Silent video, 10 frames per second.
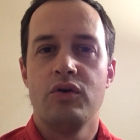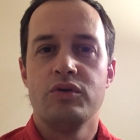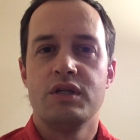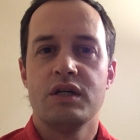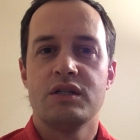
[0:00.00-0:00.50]

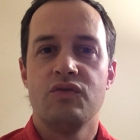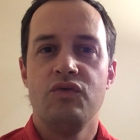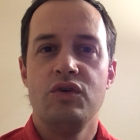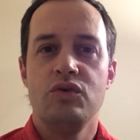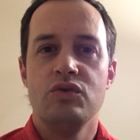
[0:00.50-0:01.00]
Nozick's
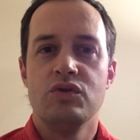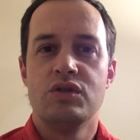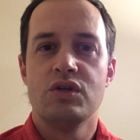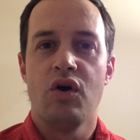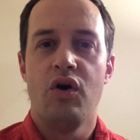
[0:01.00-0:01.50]
views
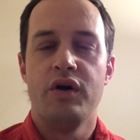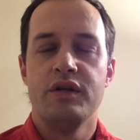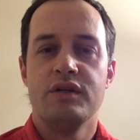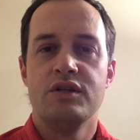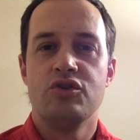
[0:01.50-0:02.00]

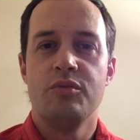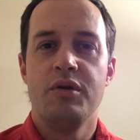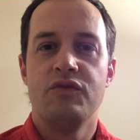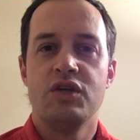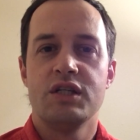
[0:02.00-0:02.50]
on
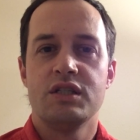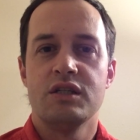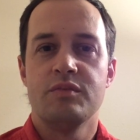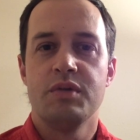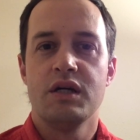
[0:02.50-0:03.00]
distributive justice,